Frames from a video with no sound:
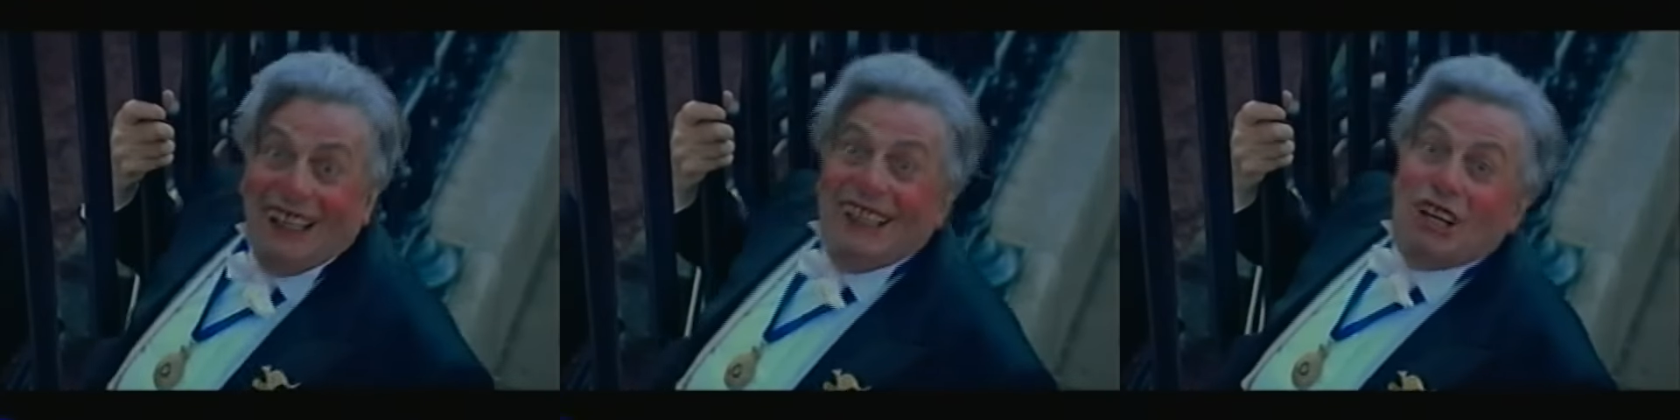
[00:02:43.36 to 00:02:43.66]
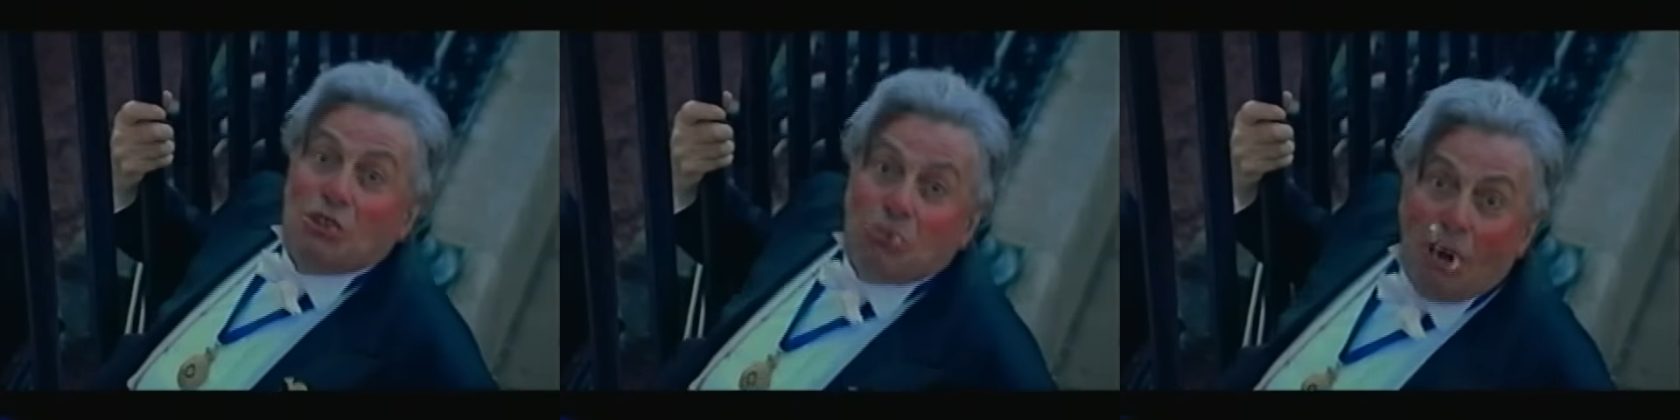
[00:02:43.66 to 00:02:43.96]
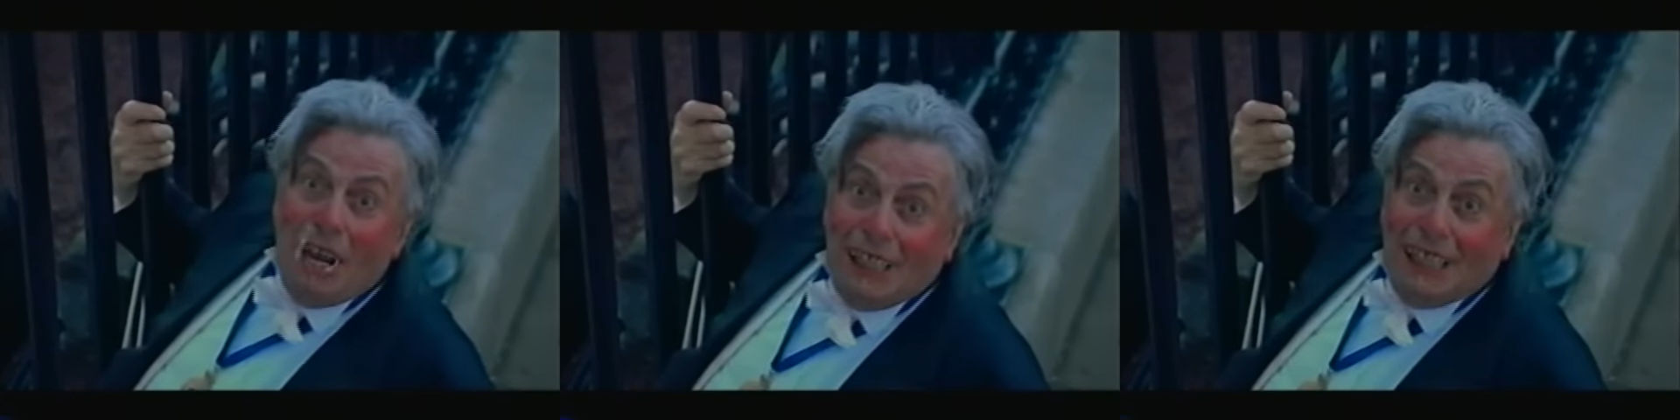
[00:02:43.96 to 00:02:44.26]
the
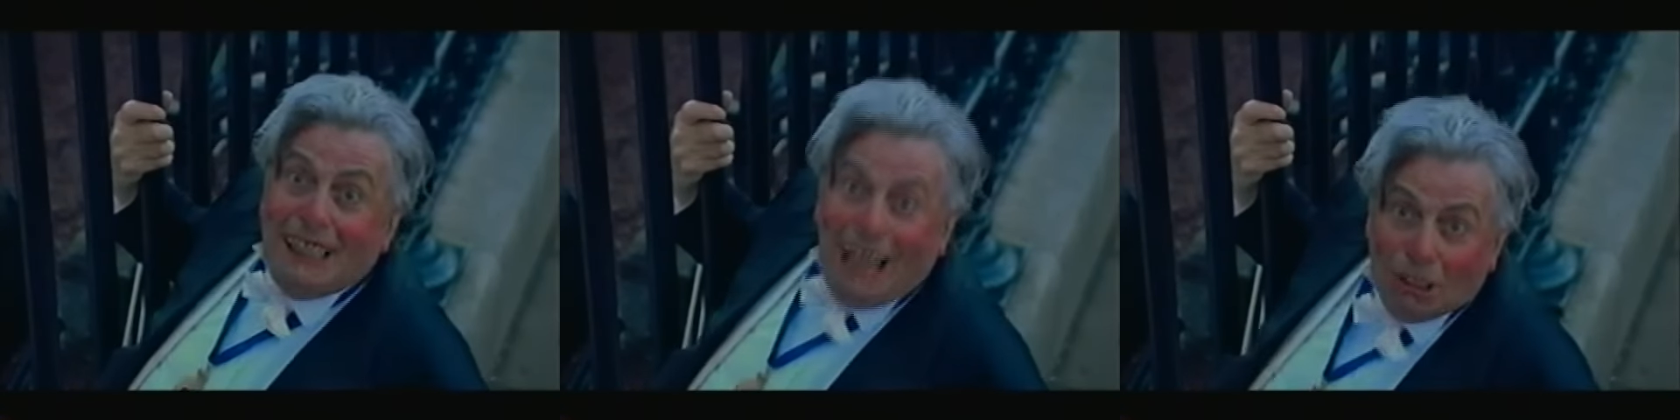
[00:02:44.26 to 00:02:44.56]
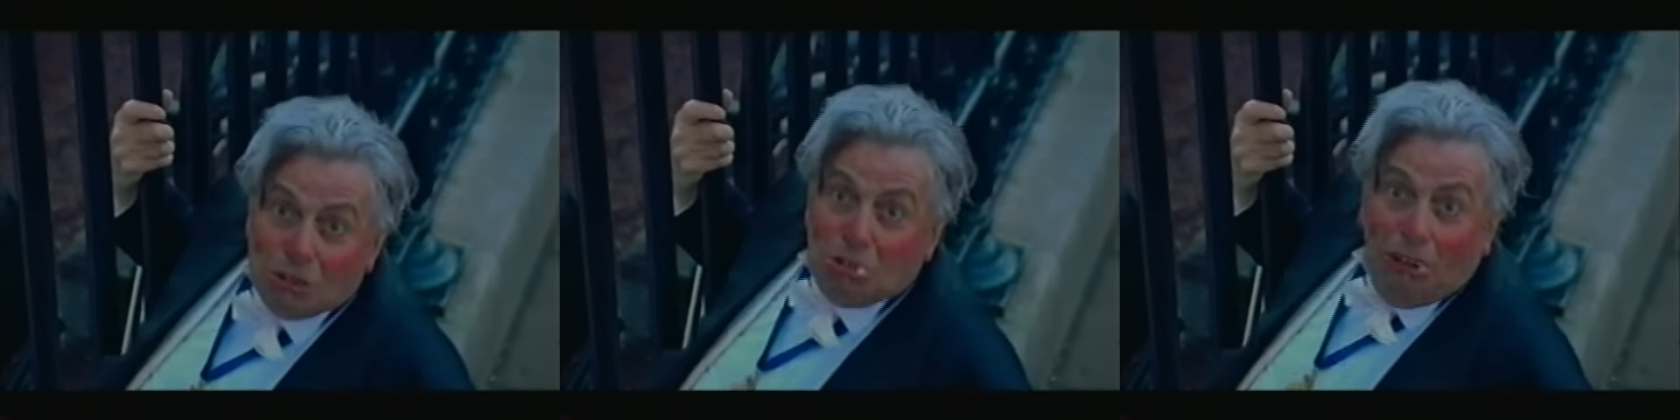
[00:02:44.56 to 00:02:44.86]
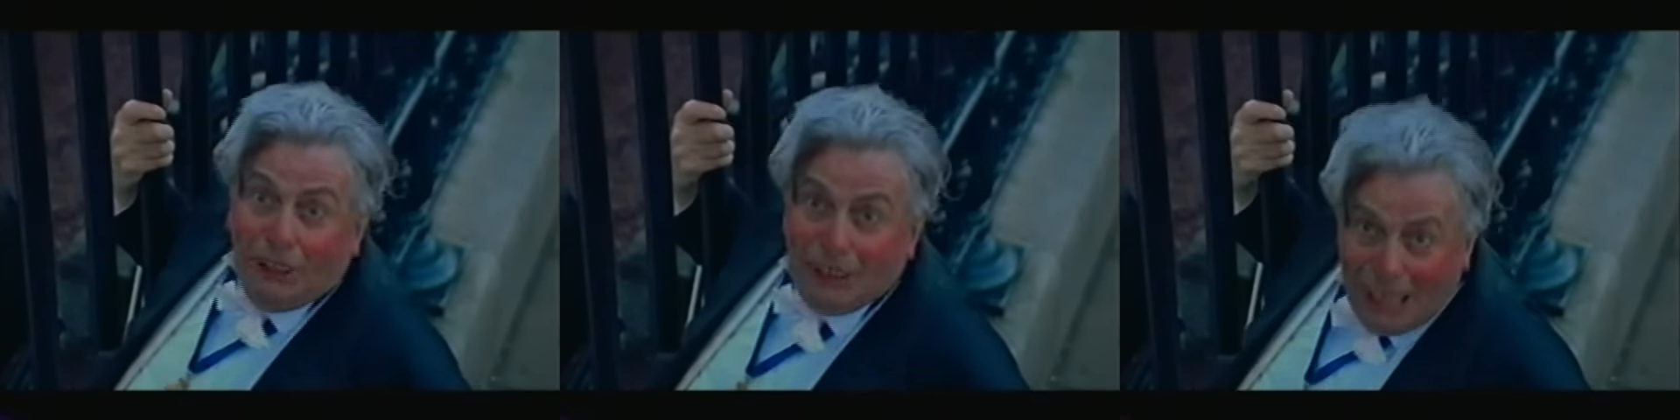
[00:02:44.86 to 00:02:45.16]
Australian cultural
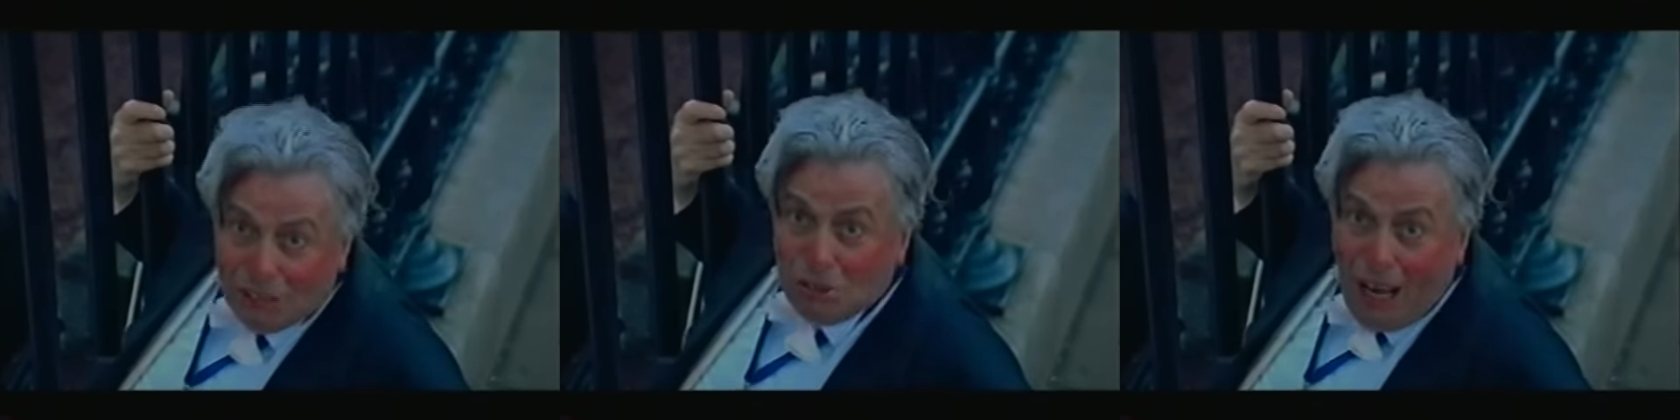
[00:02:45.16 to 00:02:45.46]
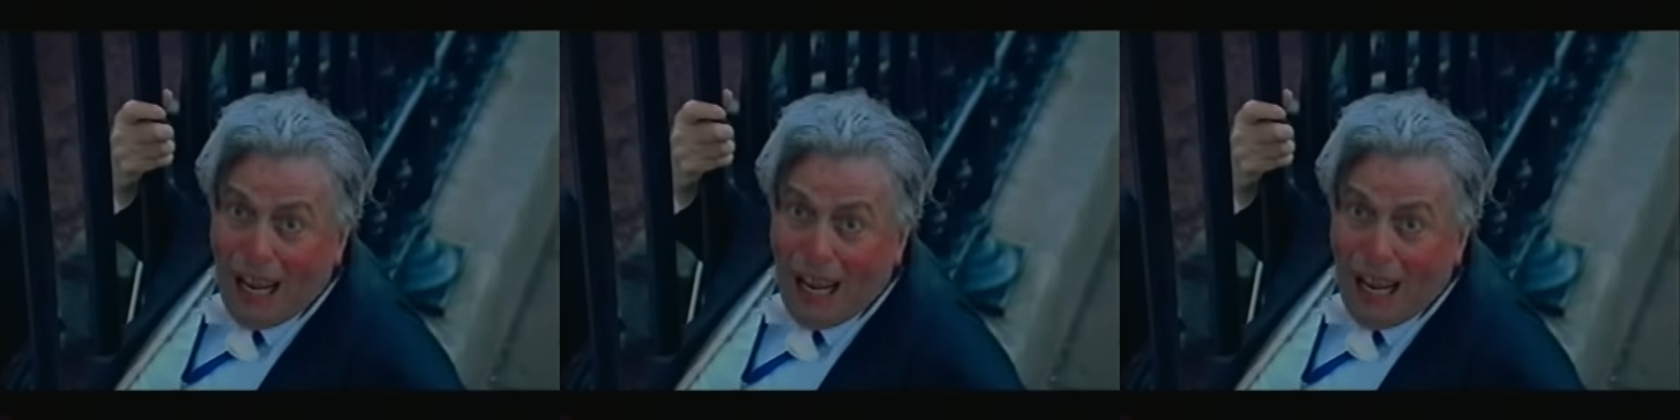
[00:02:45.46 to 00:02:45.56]
attaché.